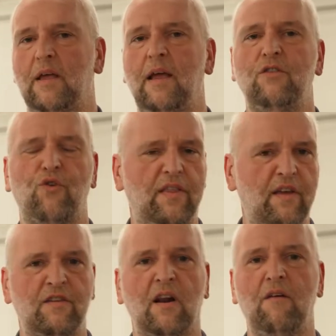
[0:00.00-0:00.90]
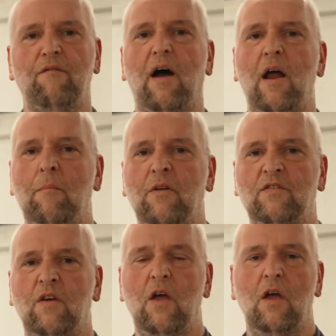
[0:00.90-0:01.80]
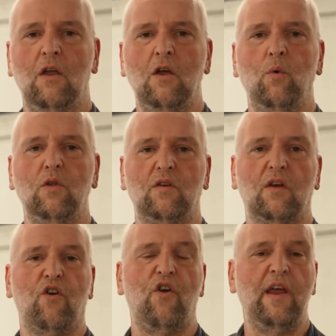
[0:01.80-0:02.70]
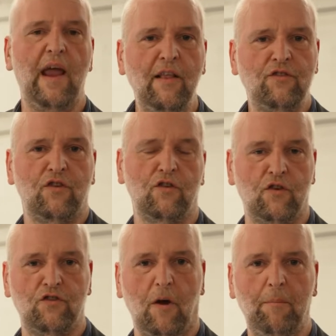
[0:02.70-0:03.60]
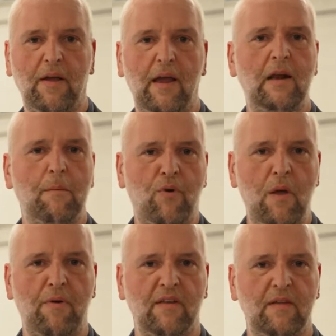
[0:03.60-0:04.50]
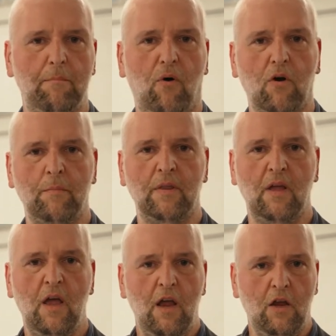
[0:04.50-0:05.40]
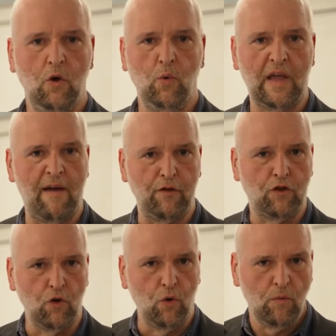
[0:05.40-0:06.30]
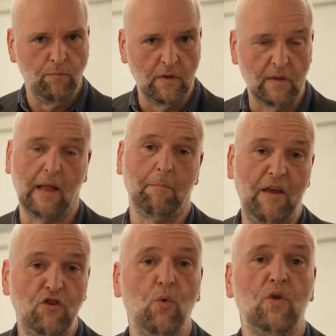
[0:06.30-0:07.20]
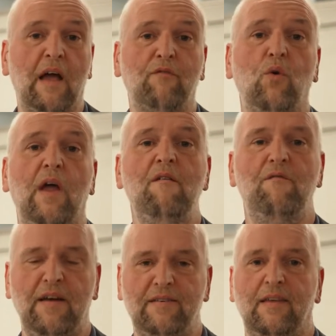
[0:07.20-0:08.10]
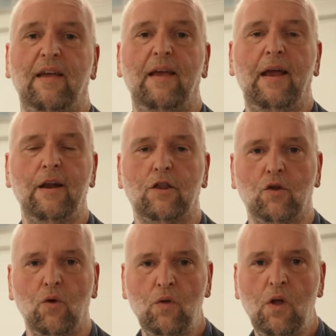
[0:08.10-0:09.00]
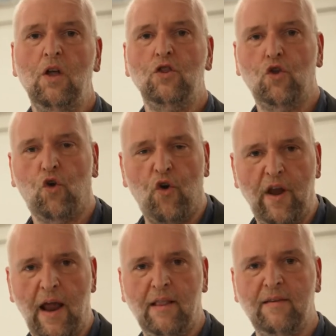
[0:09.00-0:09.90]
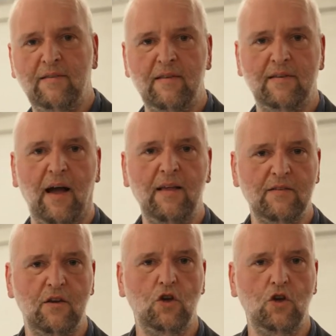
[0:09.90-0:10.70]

In traditional environments, you would create such a job in the pre-press department. You would have a tool. That means you would have to invest in a tool to create these designs.